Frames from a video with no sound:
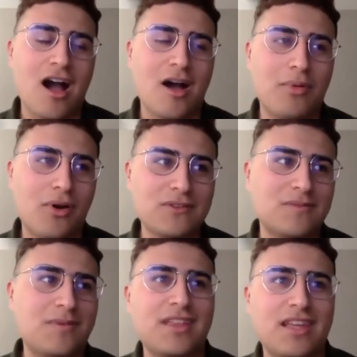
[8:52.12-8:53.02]
But
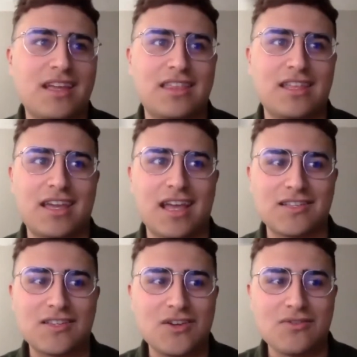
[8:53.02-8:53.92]
ultimately, I think as a
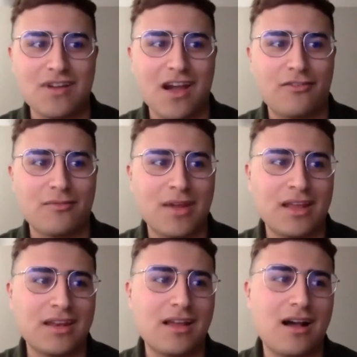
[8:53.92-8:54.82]
student
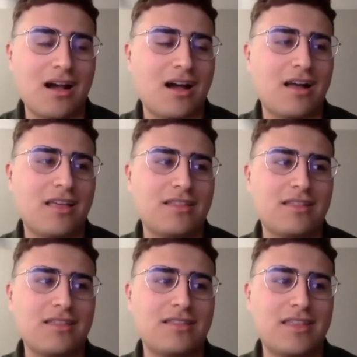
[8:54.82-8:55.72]
government,
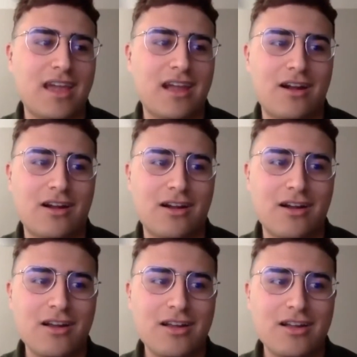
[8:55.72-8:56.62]
their
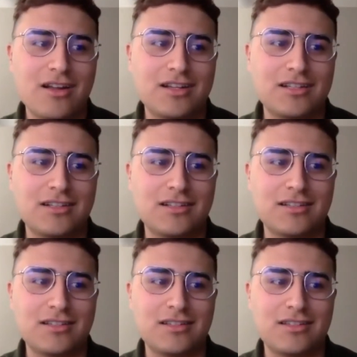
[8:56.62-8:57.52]

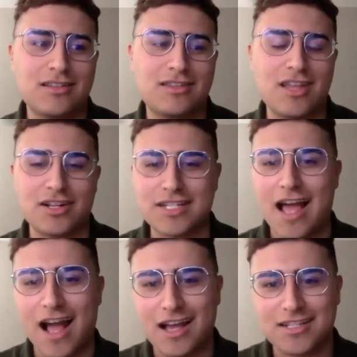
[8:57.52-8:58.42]
their
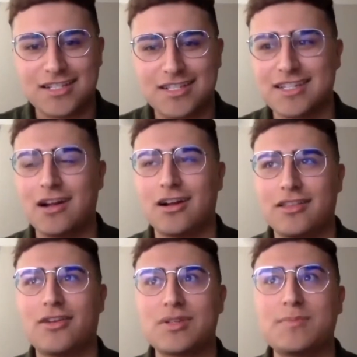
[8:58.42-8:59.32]
tasks or
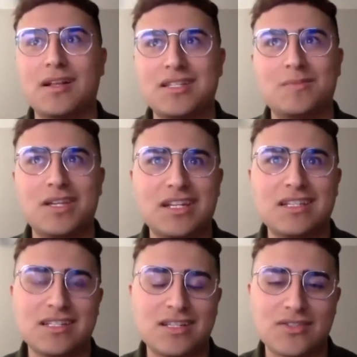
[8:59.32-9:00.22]
their responsibilities
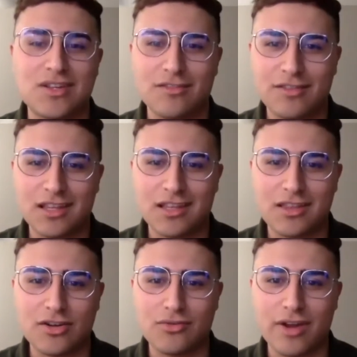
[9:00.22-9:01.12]
entail serving the
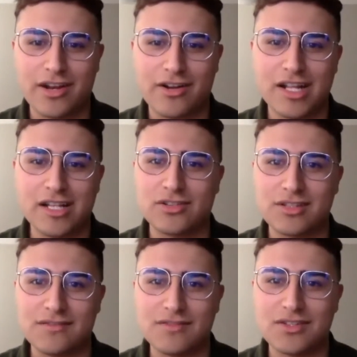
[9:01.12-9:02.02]
greater
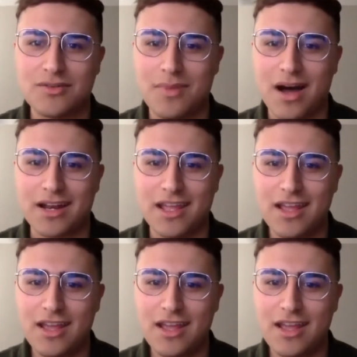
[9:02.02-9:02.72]
interests of the student body.